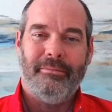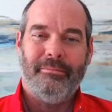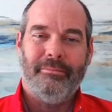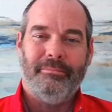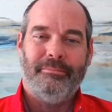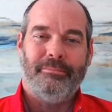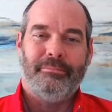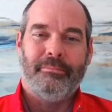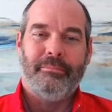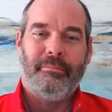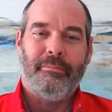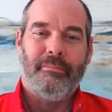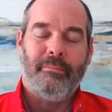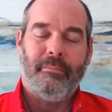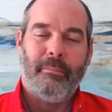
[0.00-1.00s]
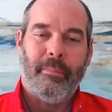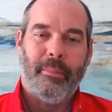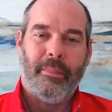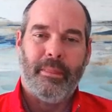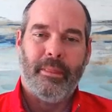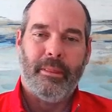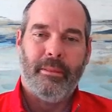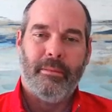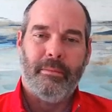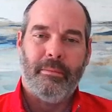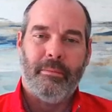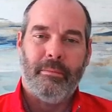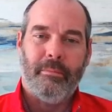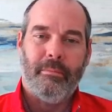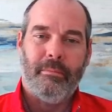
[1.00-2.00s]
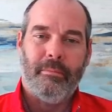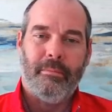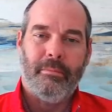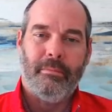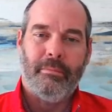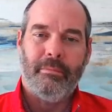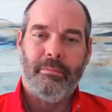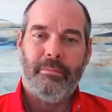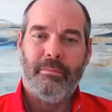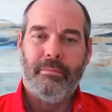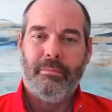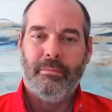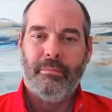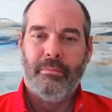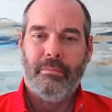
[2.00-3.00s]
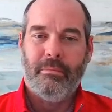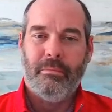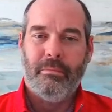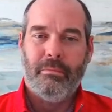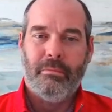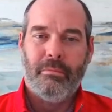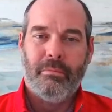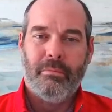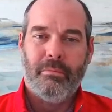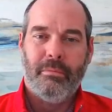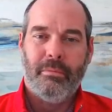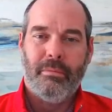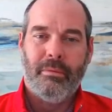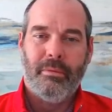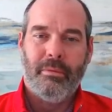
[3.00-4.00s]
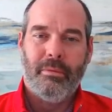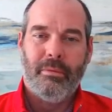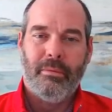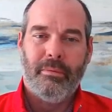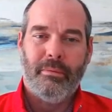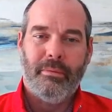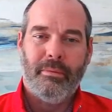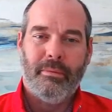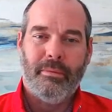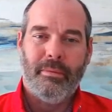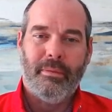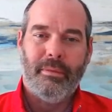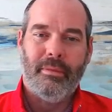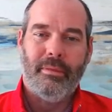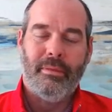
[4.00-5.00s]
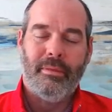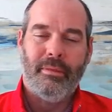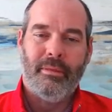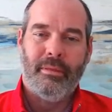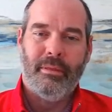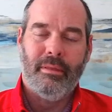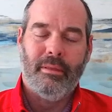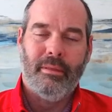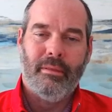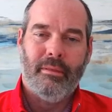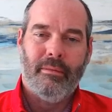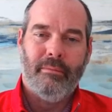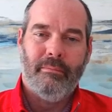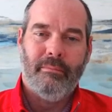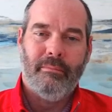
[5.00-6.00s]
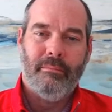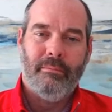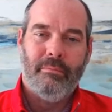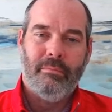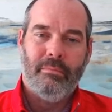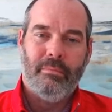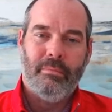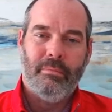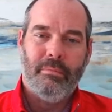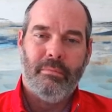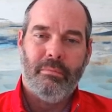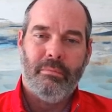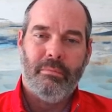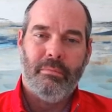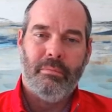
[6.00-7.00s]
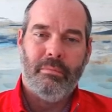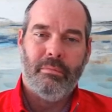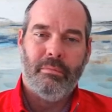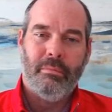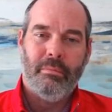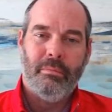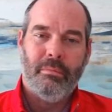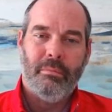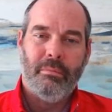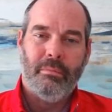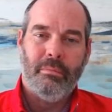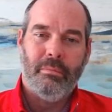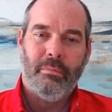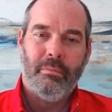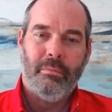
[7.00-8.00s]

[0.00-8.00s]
(not speaking)